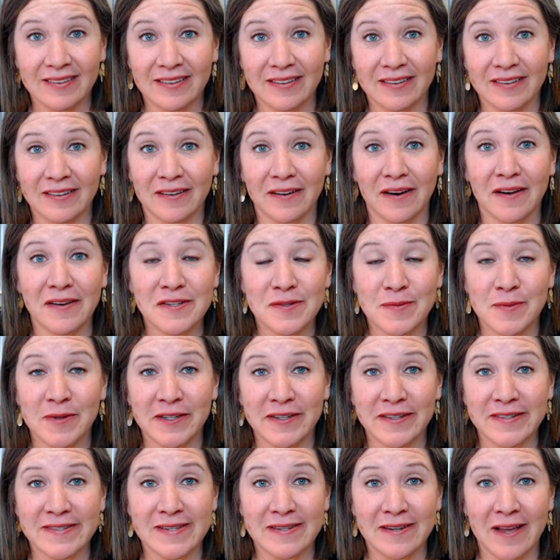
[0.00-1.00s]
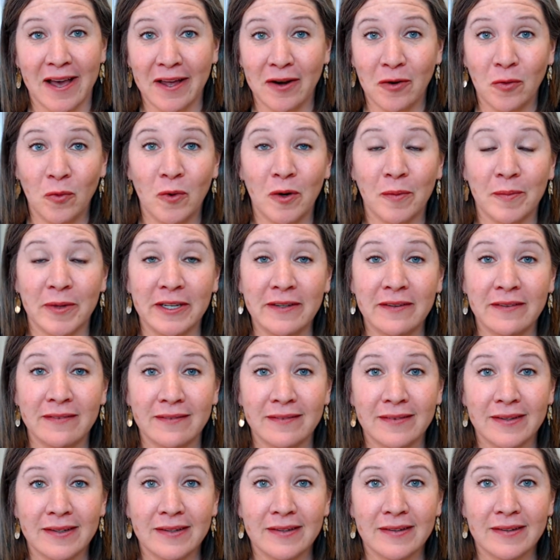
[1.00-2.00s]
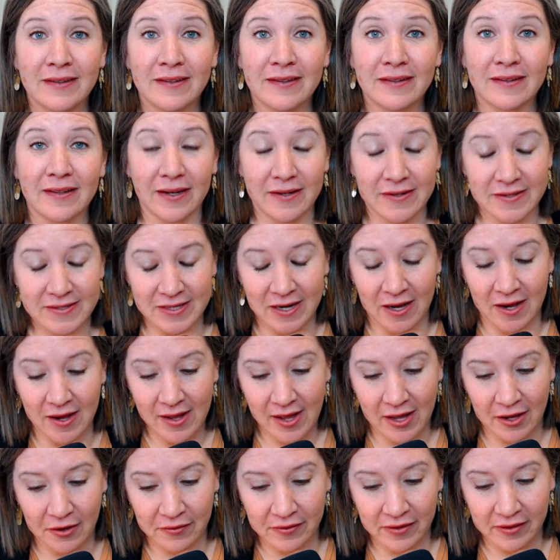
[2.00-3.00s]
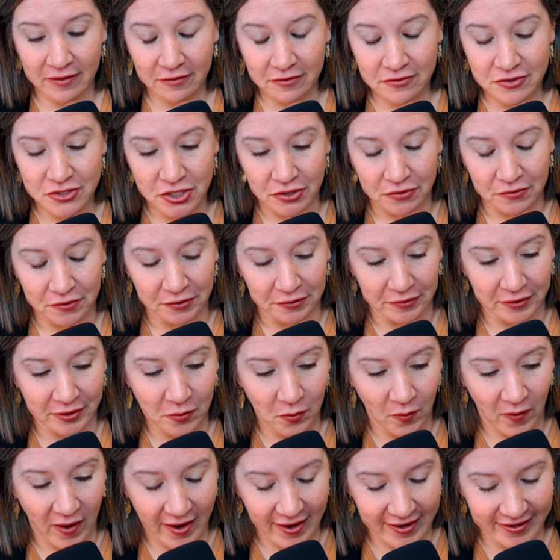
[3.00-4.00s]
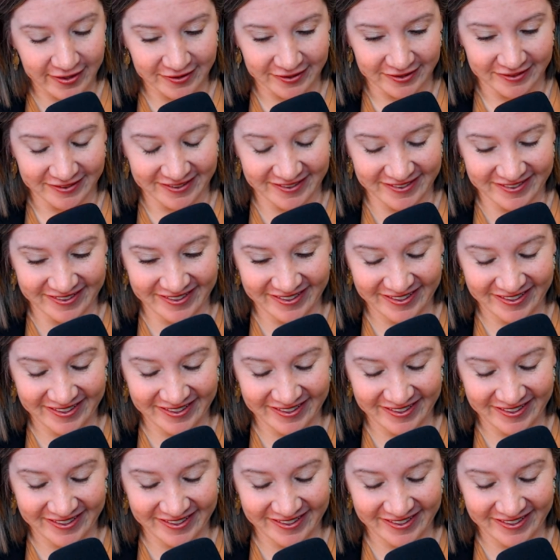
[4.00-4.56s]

Your husband is not a woman. That is not how they are generally wired.